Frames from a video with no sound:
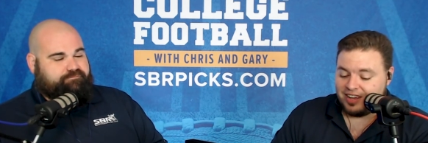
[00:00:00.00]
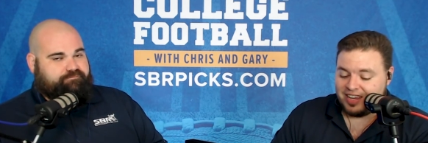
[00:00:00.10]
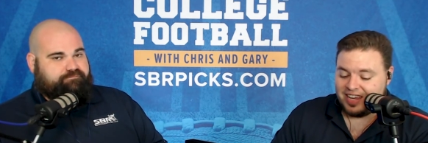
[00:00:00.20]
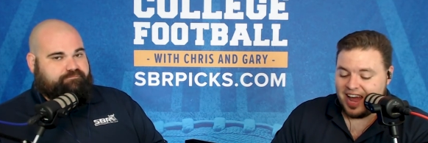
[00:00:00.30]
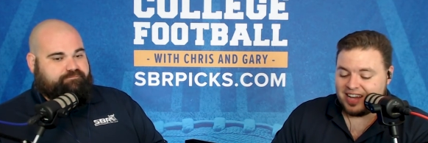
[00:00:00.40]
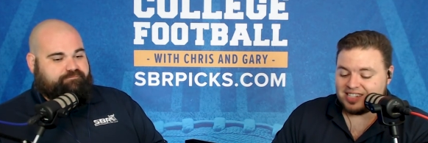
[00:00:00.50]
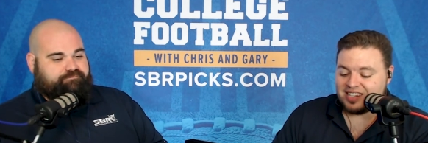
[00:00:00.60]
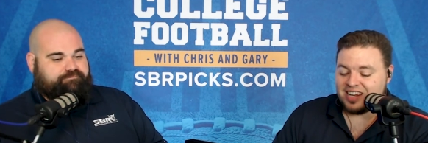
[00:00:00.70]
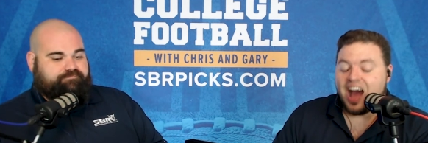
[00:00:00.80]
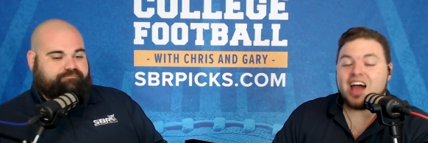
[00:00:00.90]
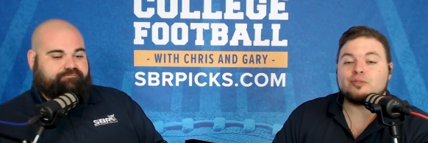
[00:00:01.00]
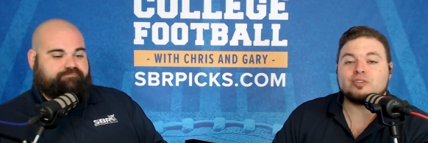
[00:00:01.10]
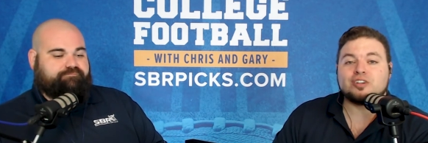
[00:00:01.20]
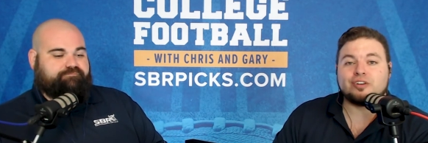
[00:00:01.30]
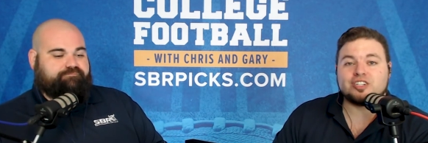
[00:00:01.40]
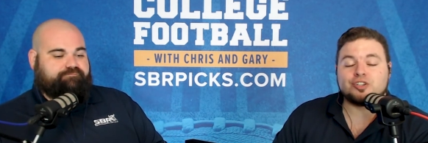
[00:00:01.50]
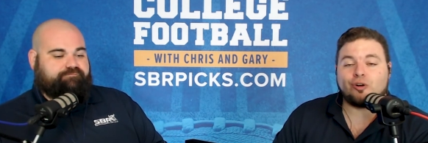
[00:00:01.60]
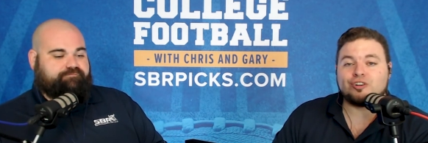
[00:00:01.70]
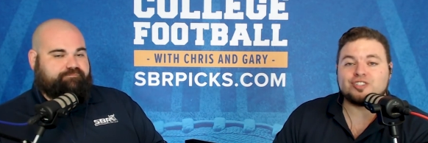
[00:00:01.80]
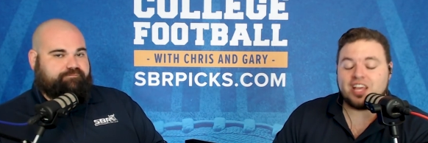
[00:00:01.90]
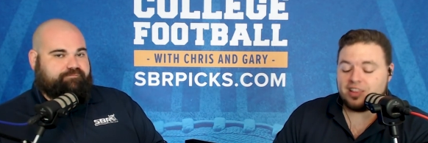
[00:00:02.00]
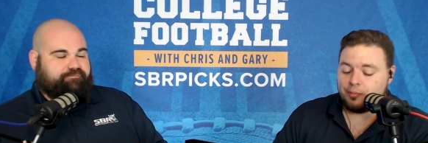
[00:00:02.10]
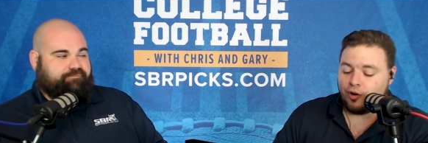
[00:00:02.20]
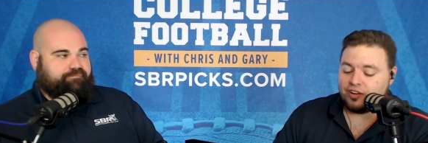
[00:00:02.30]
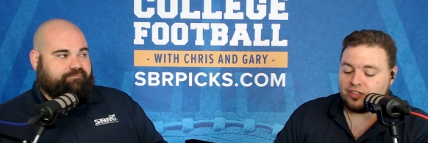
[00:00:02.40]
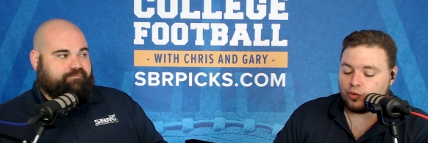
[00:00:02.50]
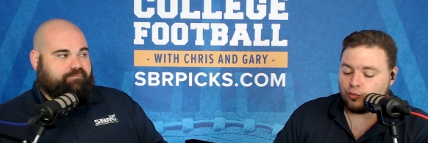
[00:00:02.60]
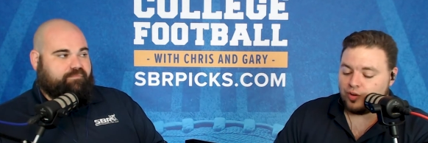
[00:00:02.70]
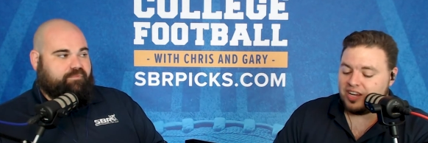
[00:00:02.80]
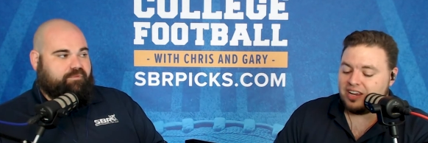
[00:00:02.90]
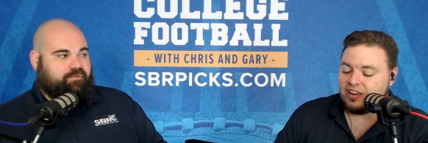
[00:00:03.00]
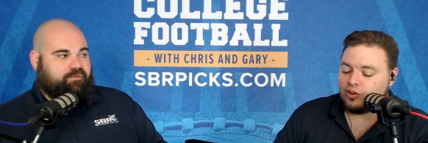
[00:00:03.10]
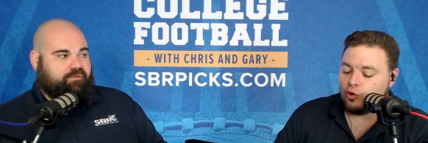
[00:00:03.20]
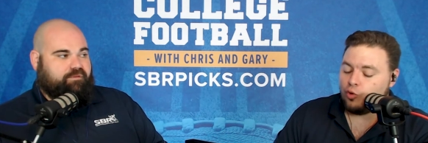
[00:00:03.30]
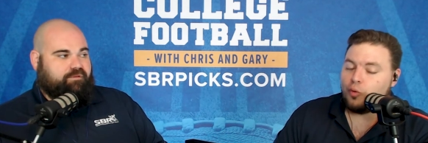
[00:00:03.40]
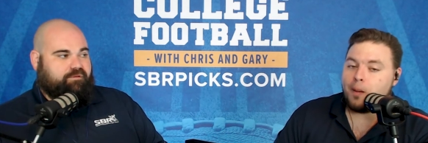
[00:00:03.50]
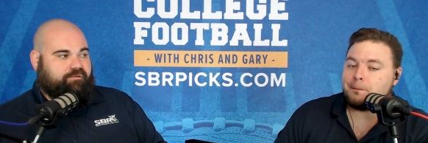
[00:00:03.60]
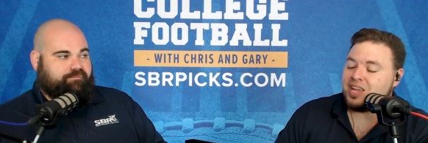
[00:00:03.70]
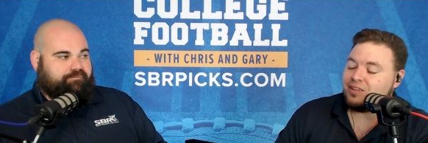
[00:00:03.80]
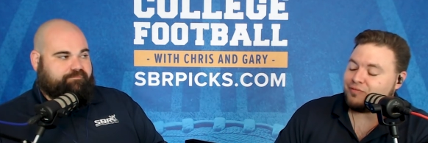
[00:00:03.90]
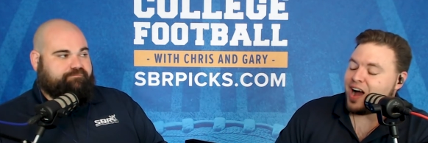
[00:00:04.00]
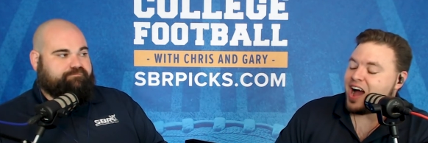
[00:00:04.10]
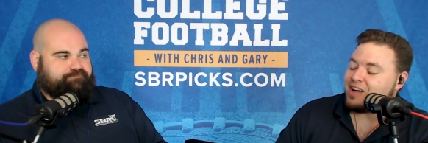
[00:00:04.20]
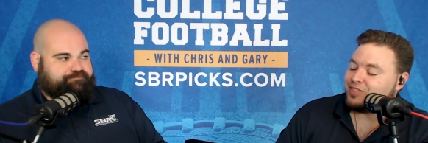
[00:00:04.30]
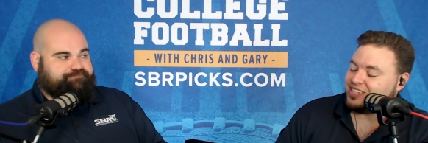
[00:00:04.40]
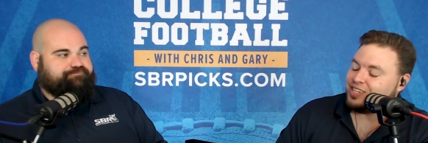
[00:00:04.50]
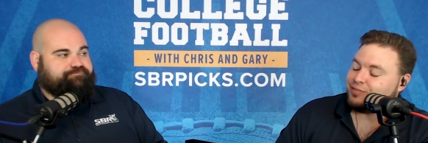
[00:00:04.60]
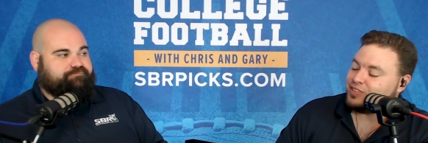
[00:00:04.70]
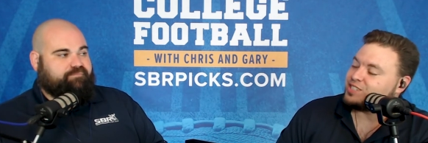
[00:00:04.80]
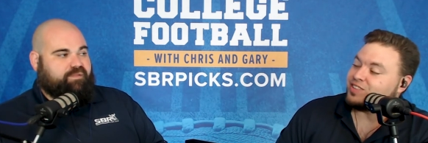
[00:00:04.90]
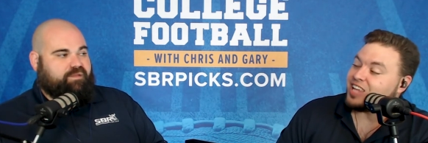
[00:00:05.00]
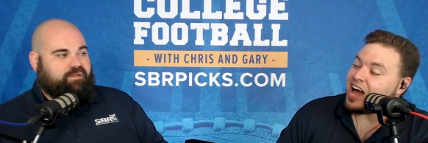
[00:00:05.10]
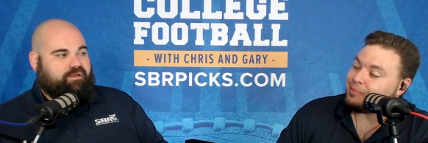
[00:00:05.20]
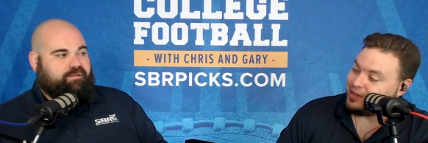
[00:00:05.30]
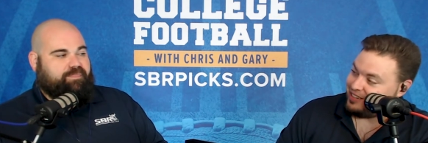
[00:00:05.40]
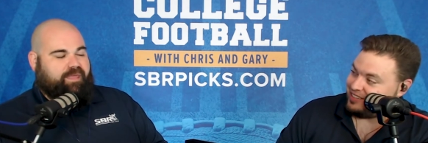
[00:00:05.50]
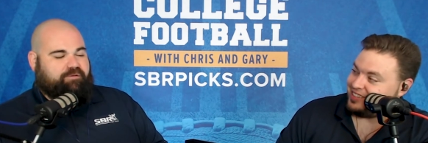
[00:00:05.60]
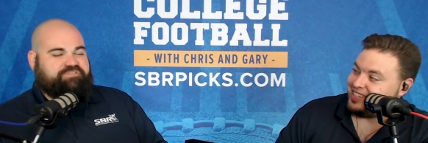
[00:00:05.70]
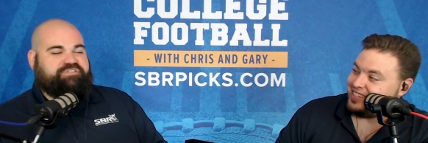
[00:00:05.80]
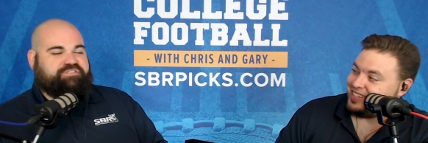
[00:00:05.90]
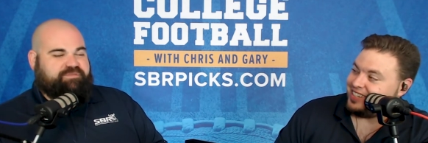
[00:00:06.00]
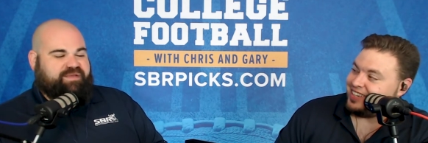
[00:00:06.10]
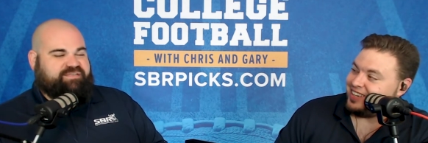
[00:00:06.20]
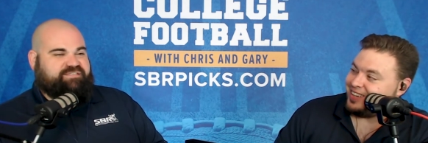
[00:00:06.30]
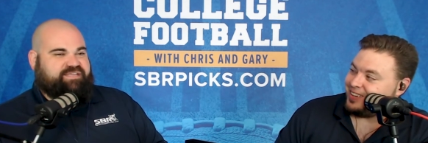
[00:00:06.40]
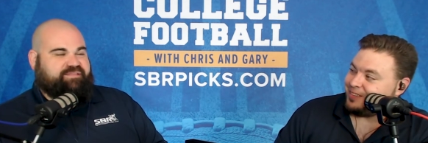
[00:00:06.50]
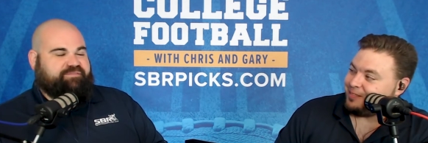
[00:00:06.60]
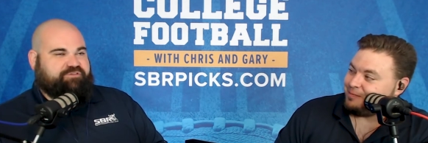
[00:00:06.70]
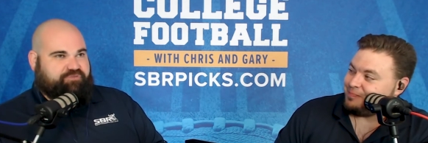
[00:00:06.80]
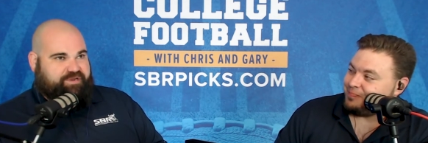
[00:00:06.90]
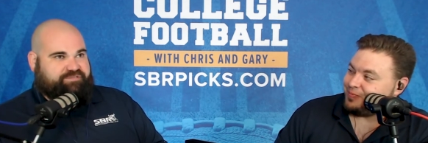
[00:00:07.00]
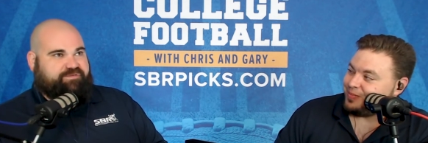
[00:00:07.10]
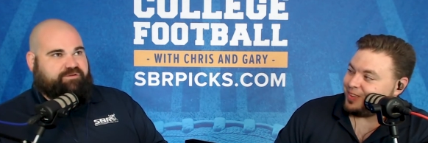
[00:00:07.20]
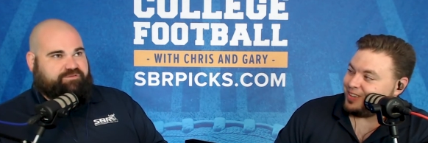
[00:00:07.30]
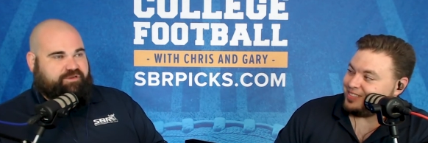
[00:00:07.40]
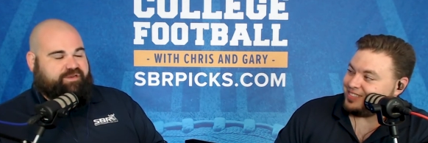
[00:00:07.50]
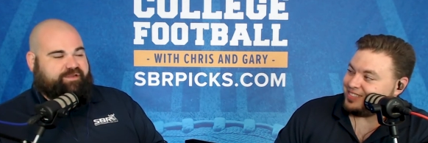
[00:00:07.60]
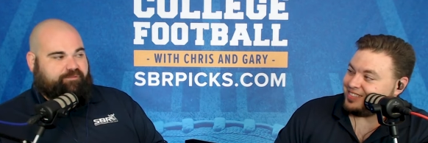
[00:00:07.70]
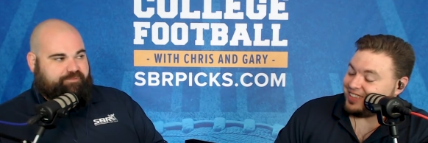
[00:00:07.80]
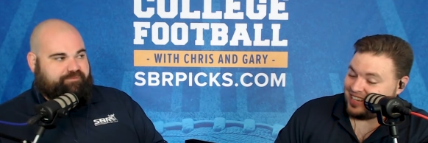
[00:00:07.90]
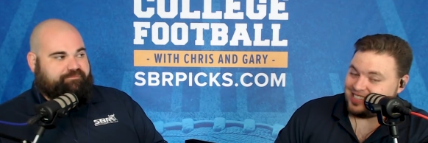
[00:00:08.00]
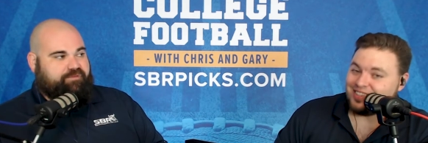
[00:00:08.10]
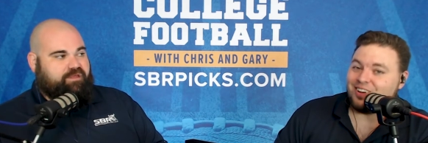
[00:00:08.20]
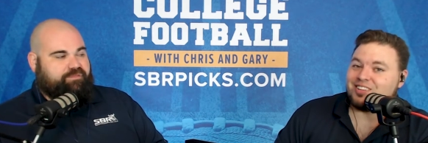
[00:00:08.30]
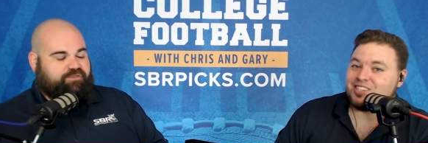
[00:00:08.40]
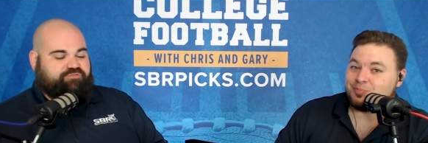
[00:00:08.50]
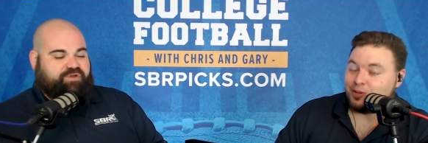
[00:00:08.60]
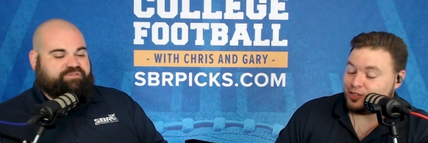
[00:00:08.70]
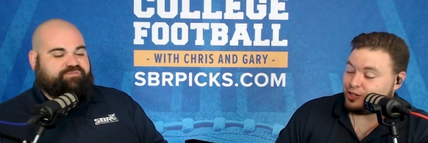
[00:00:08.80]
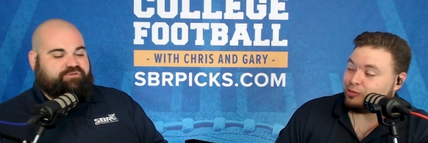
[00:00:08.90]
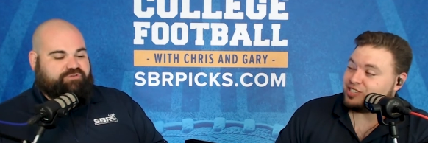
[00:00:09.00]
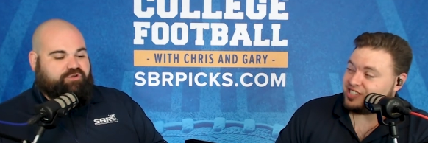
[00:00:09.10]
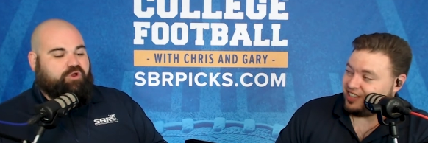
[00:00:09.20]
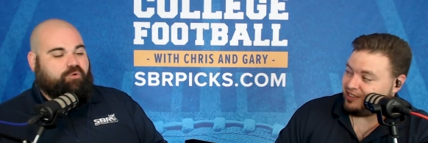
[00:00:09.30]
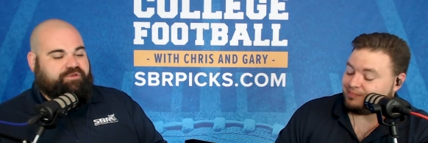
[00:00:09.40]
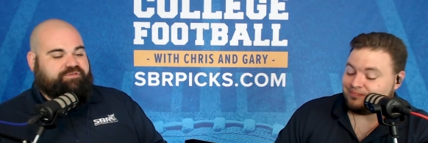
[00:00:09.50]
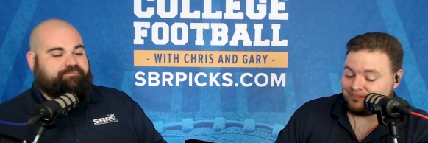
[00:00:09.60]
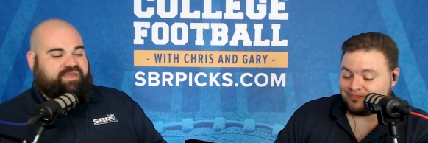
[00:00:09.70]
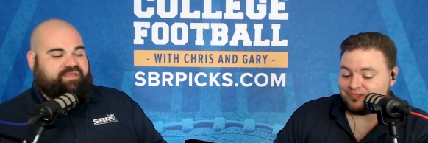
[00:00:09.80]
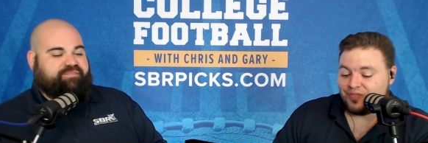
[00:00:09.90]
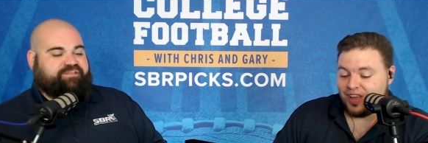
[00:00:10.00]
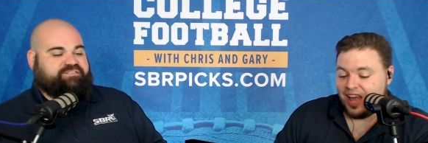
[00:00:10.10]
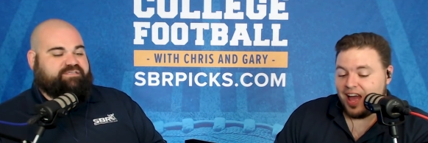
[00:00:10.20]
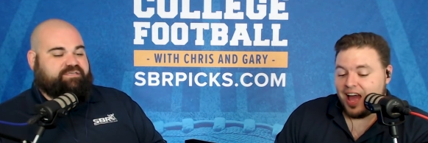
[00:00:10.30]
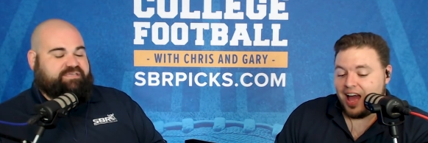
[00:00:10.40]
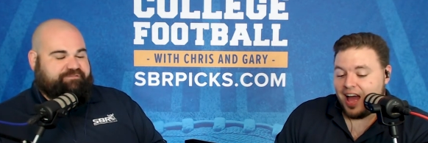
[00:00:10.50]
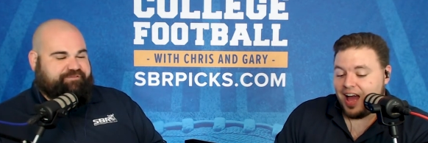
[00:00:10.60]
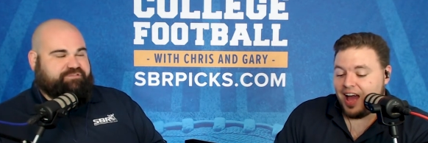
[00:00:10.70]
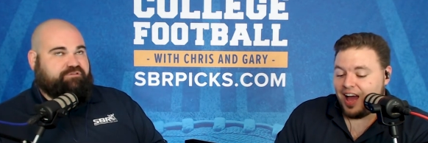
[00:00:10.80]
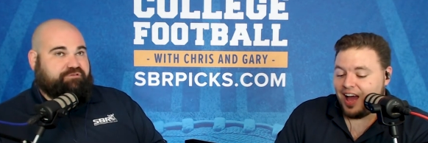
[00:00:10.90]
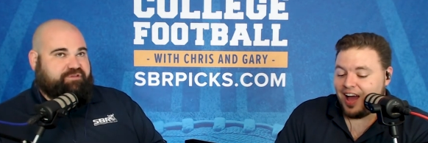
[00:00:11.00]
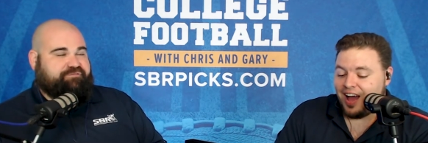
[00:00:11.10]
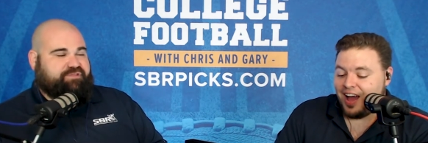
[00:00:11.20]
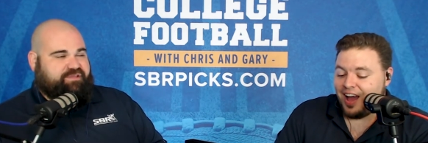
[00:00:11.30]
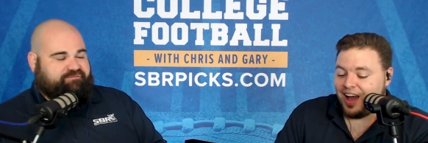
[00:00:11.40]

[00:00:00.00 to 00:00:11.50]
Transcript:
Speaker 1: He has 9 returning starters, and they brought in 3 new P5 defensive linemen.
Speaker 2: I was just about to say the transfers are going to help. That's the transfers are going to make this defense look different than they've